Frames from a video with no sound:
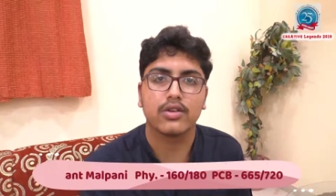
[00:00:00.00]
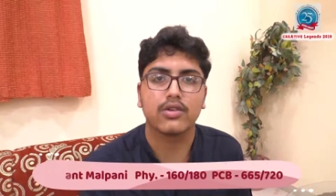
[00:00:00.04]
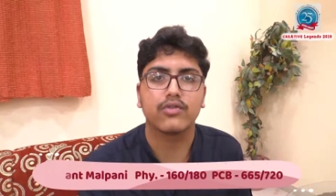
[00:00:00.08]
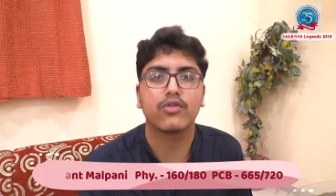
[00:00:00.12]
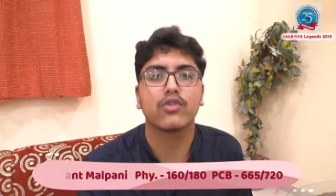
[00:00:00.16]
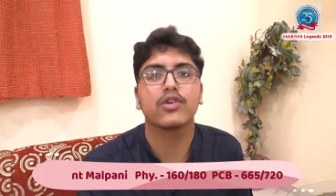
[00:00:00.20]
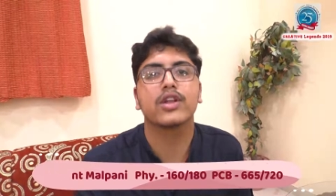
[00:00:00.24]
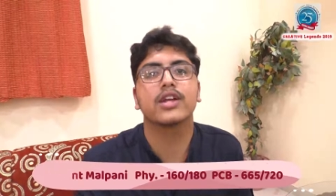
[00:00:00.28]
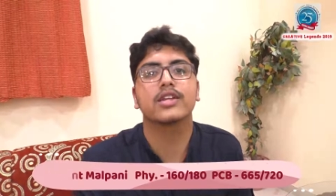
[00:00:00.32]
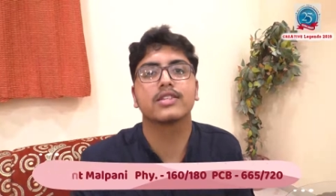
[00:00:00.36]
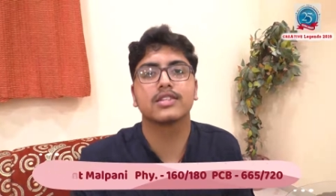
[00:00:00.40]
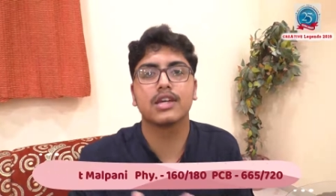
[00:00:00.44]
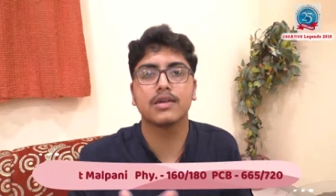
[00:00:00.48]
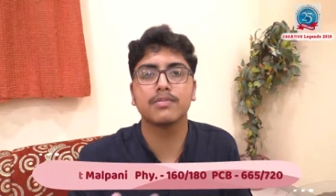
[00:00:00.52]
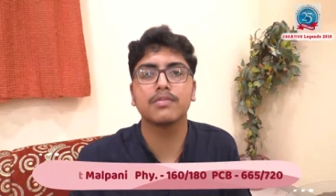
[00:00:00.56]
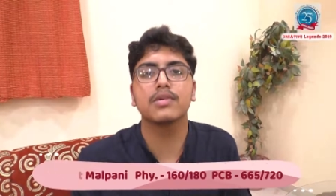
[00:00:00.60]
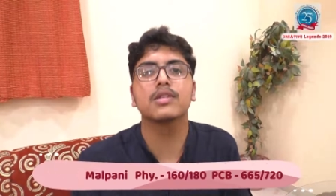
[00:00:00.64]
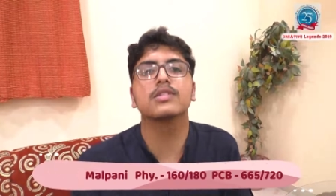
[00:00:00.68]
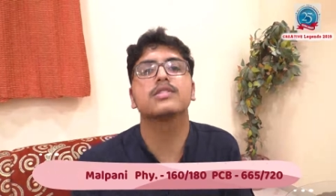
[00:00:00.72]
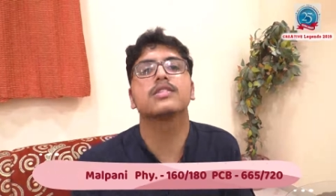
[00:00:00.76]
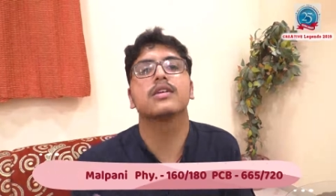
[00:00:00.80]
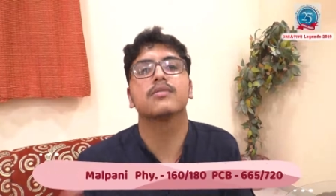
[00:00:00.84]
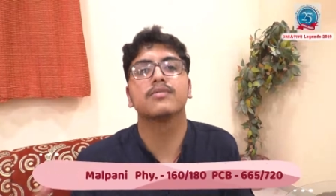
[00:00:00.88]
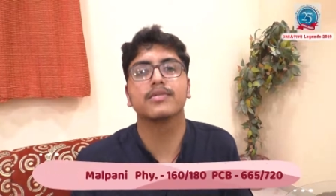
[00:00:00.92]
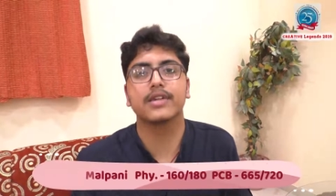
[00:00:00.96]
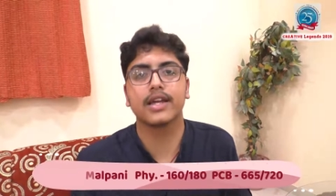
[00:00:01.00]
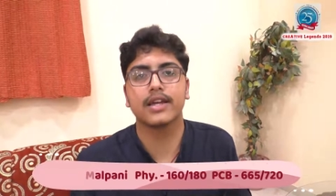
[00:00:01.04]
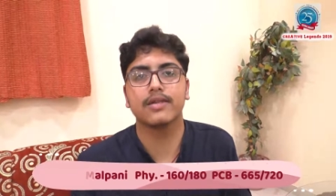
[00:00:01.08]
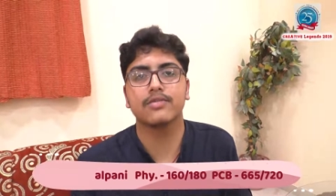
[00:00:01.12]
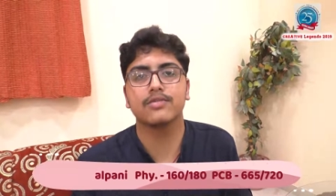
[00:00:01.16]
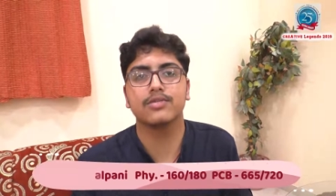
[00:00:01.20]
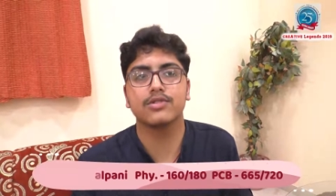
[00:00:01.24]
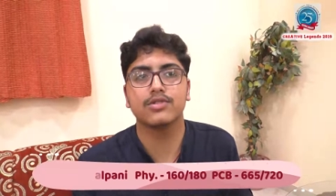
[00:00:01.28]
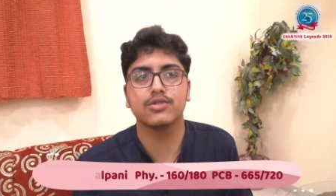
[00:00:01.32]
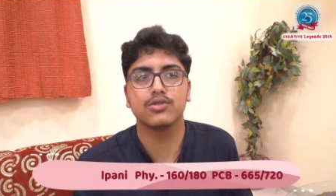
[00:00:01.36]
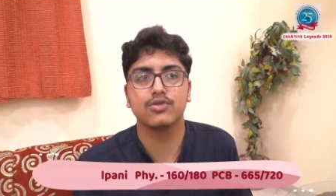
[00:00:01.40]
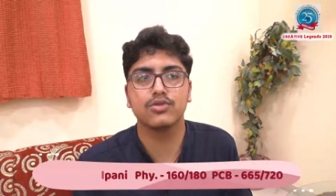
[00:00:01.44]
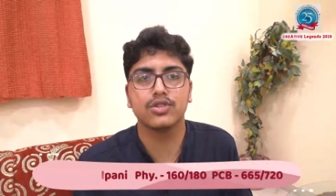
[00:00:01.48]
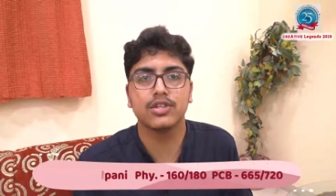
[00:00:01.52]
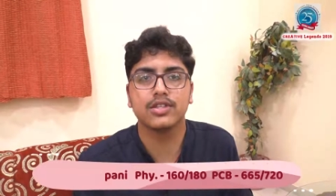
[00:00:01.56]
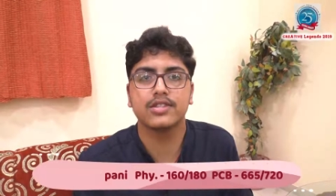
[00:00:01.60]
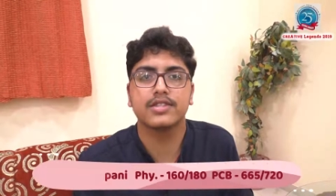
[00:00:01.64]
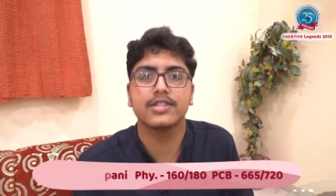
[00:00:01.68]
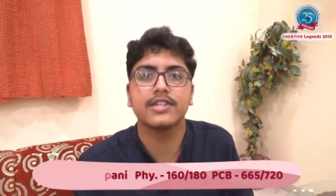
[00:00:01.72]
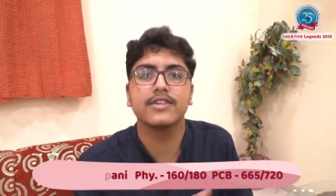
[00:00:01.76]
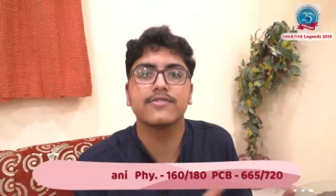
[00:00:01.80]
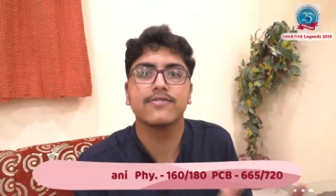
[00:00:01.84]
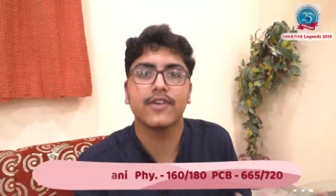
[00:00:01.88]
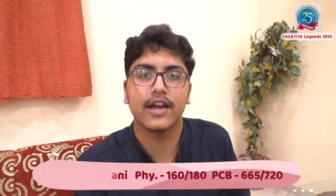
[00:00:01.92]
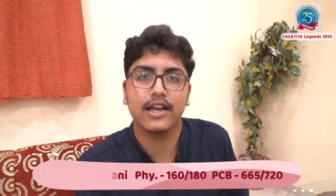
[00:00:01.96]
for example sometimes you just
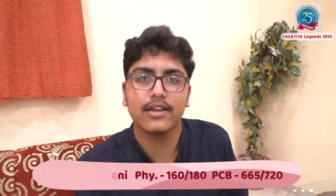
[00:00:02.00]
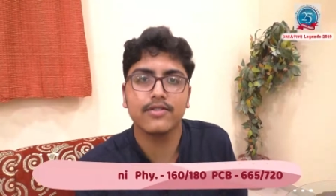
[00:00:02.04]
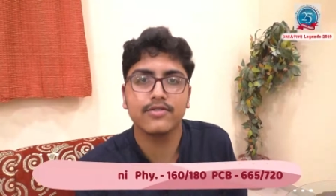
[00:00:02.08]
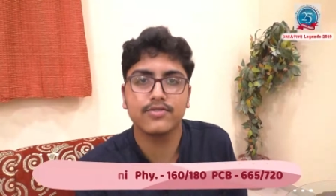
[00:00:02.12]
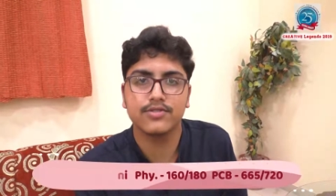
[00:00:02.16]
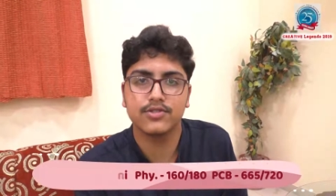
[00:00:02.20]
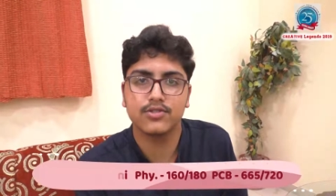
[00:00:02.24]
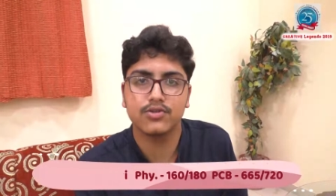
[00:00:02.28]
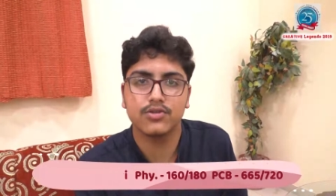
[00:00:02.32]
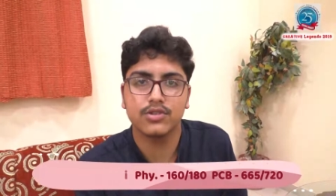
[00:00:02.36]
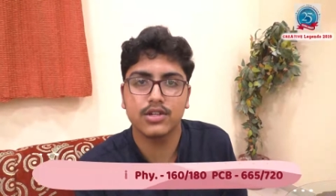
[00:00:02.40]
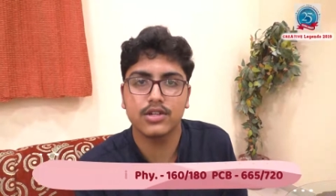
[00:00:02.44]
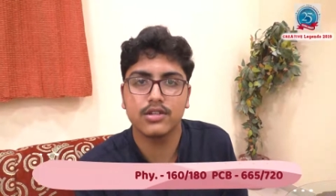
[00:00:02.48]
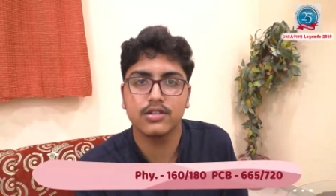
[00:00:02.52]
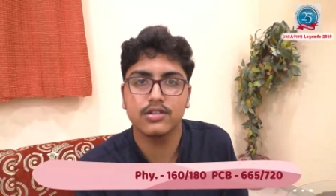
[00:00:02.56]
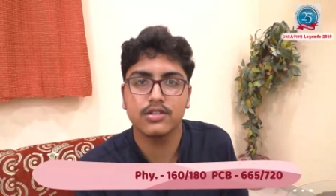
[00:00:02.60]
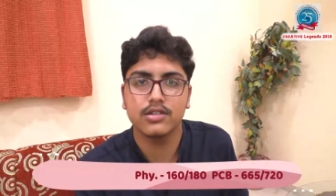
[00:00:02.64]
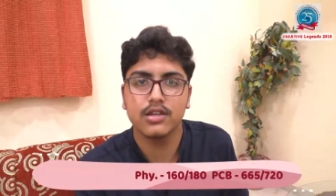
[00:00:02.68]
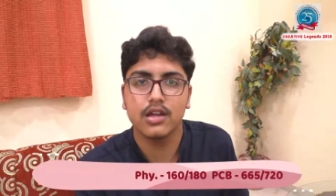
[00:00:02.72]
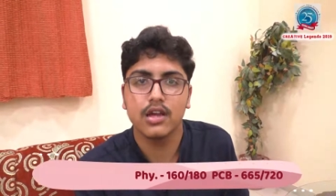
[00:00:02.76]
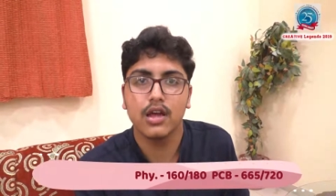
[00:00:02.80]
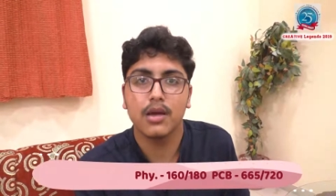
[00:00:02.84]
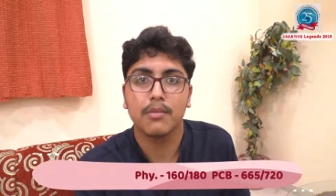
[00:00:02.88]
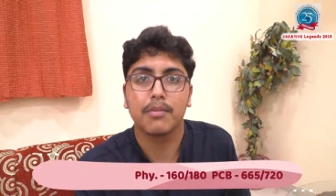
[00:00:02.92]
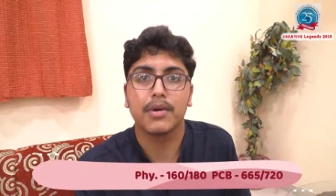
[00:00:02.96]
see five students